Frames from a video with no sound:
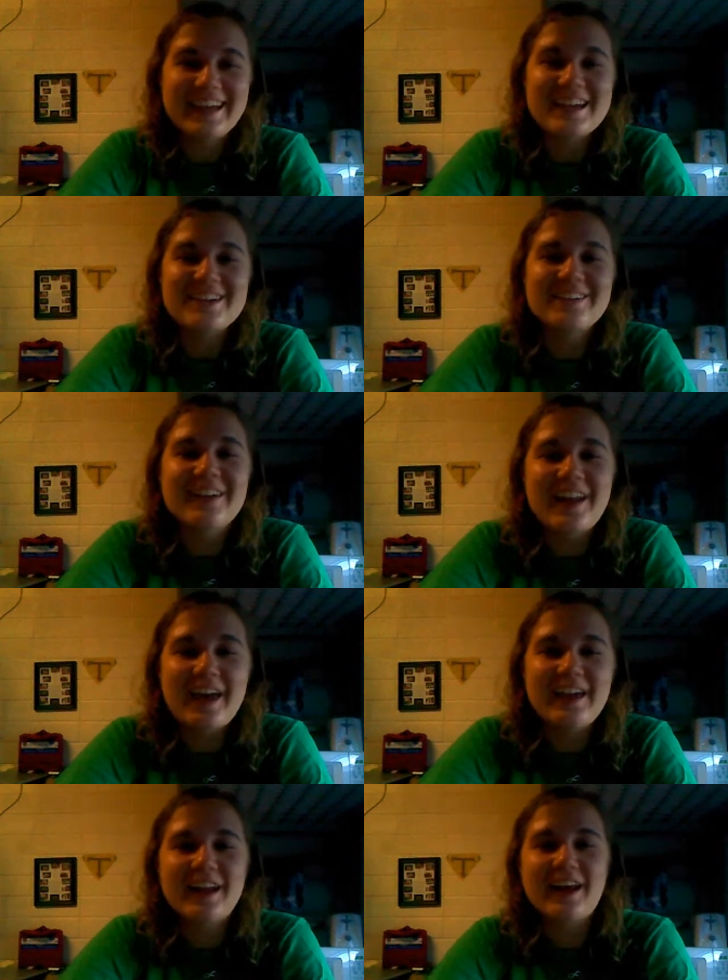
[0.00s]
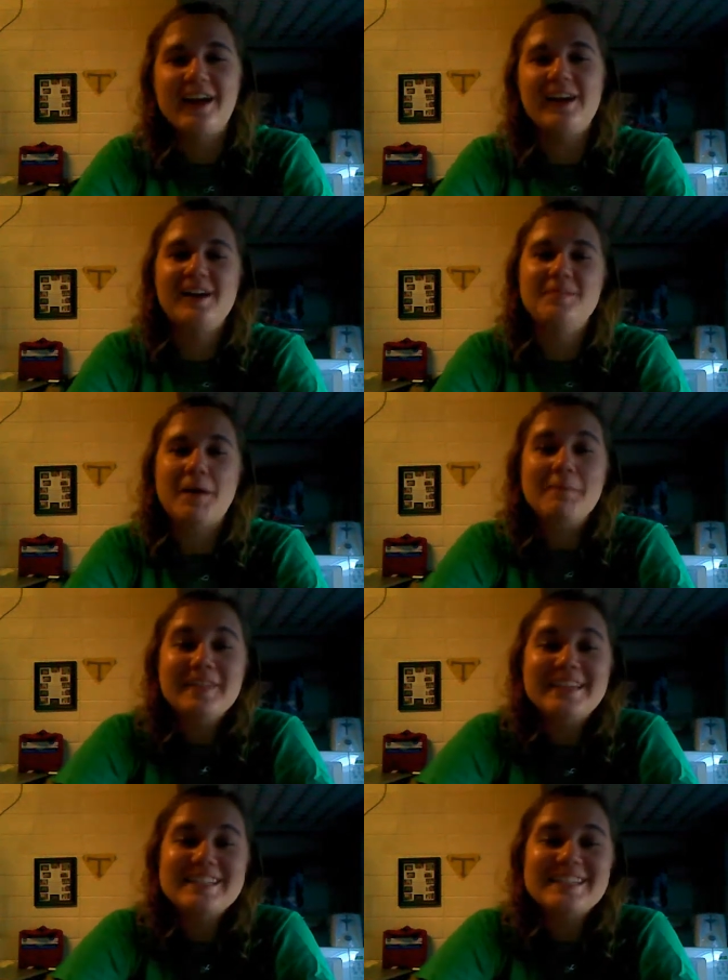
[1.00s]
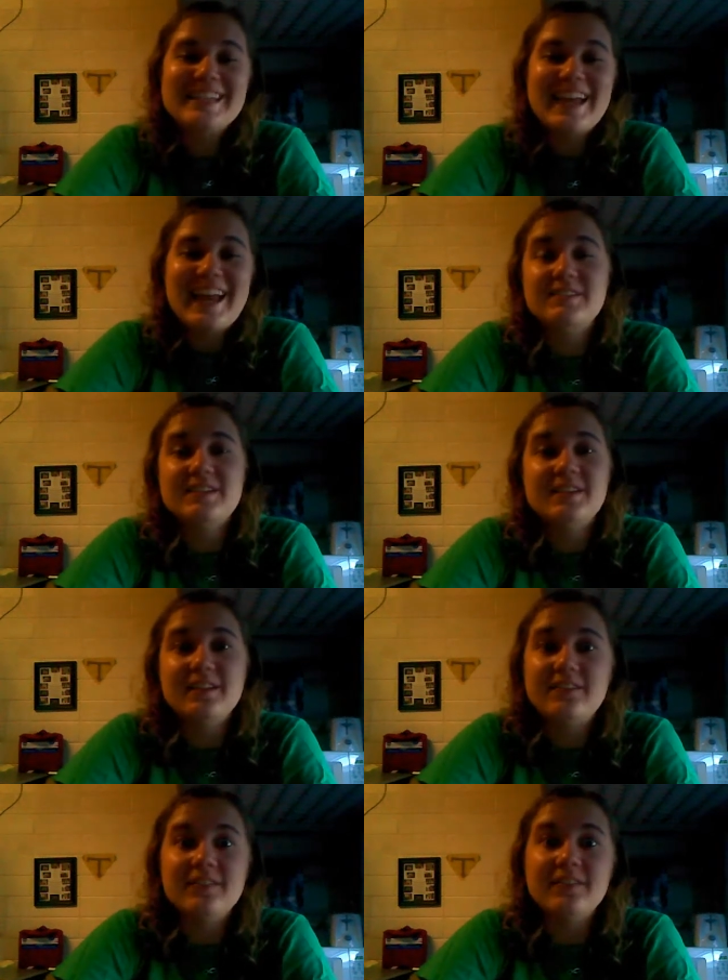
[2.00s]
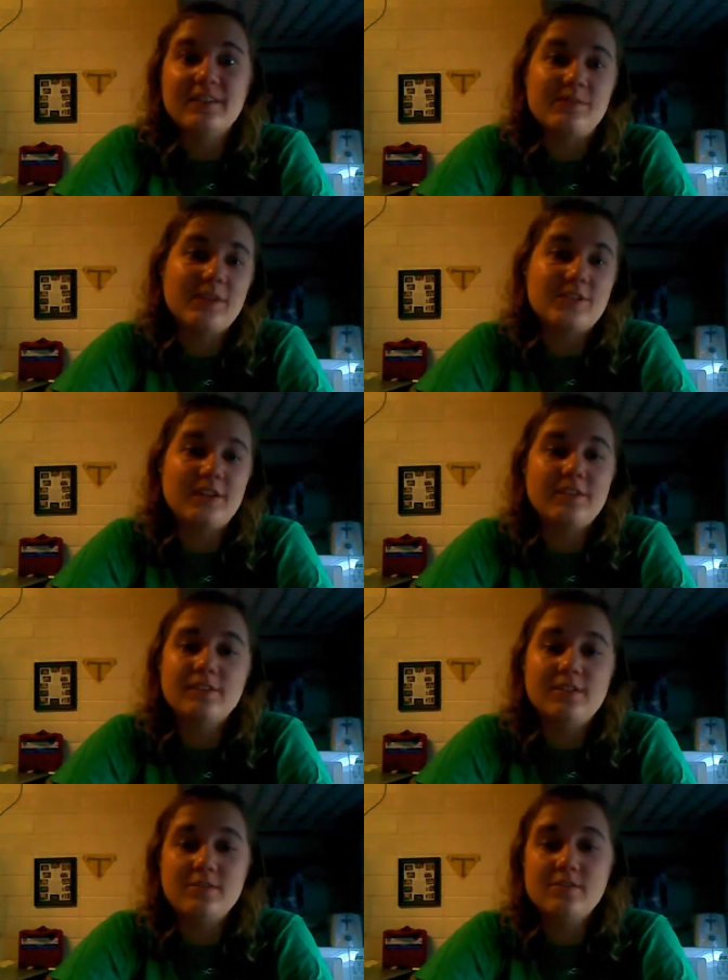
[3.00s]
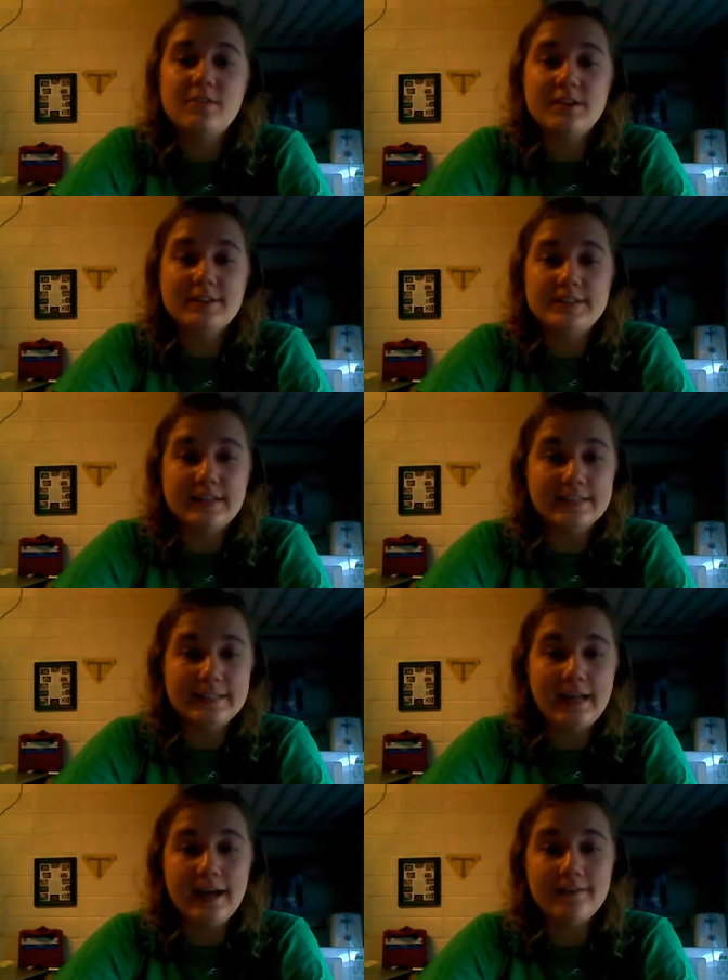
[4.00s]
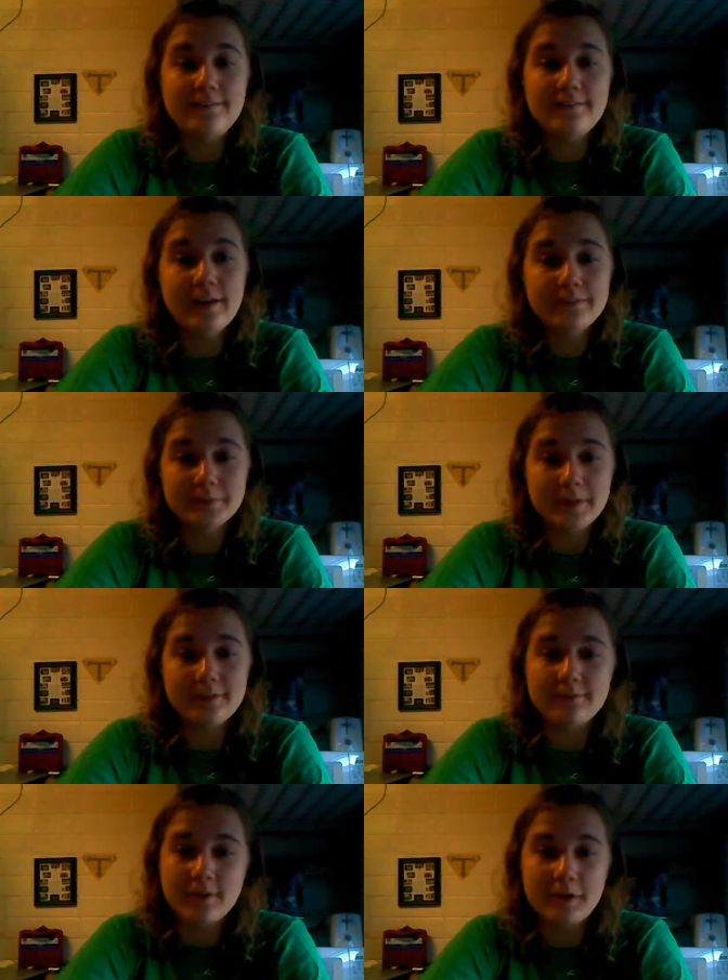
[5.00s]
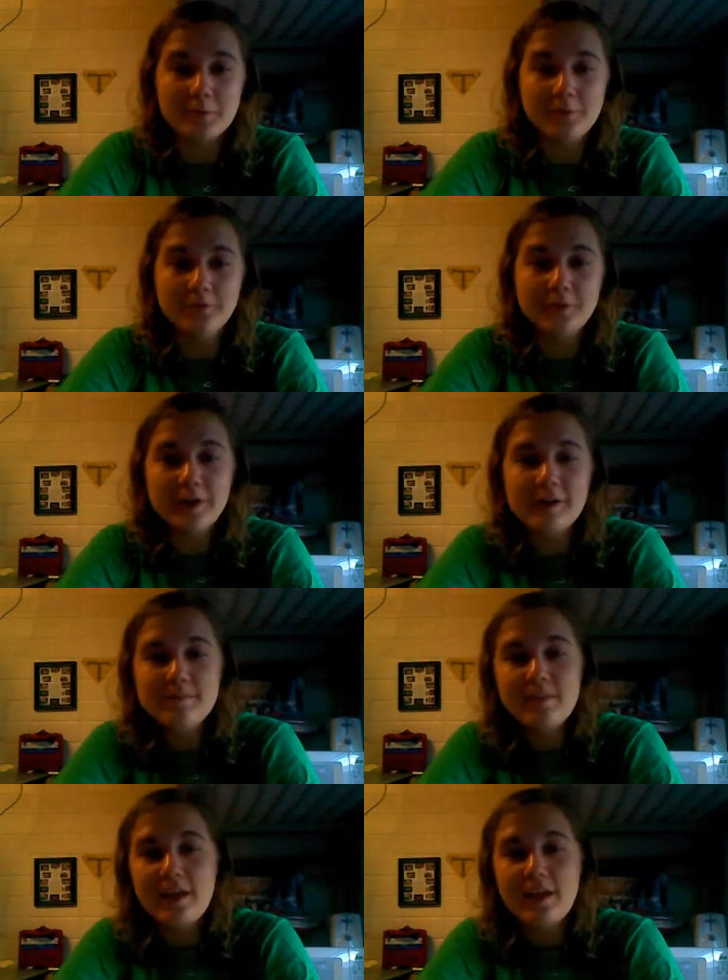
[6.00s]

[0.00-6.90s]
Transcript: Hey Internet, um, I'm Liz. And if you look at my channel, you can tell that I've never made a vlog before.